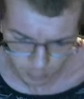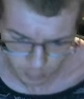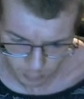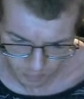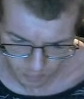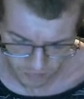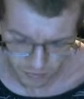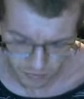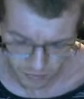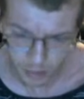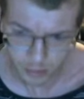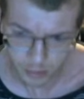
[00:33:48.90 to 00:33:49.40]

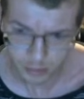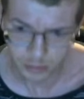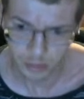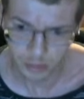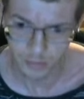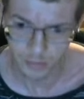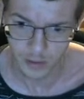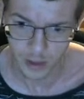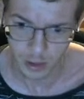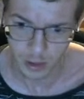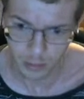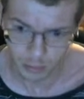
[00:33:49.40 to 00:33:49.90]
revert to
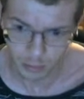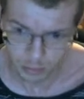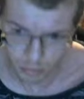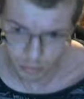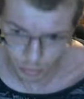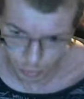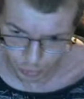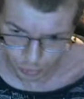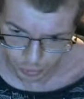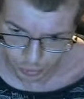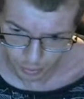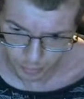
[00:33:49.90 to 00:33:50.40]
the usual
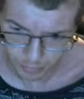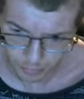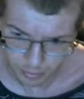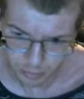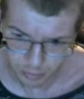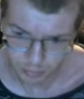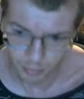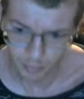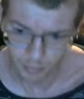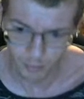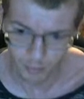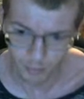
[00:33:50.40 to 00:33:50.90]
subs
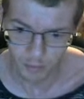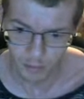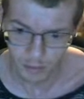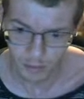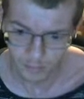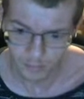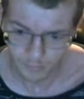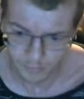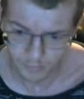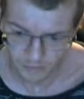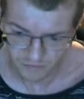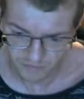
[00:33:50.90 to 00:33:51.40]
rule.
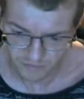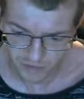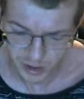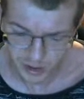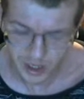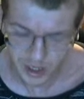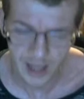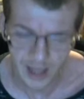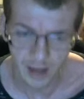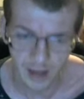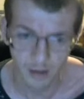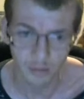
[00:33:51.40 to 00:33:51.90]
But for
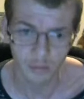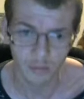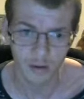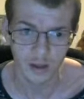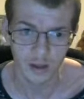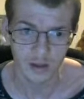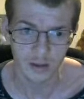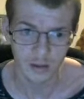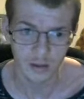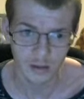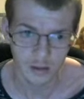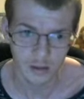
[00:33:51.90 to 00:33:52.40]
now,
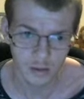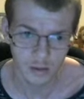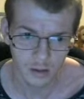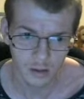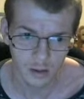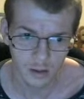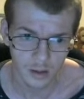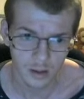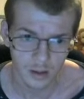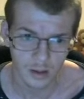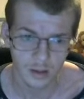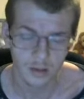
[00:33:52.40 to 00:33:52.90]
and
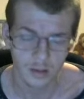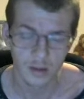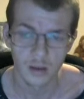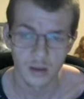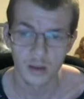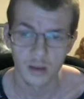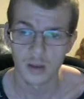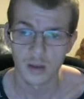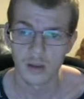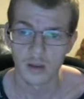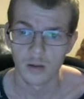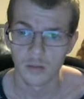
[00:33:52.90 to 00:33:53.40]

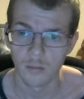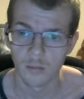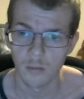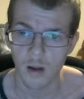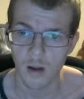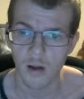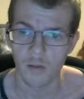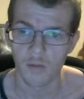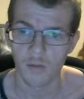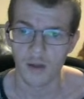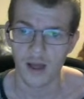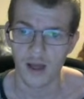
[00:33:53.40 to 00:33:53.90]

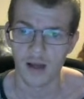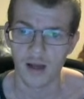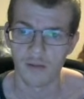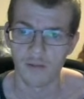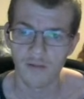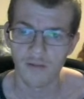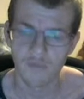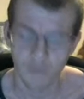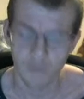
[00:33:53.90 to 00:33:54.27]
well, however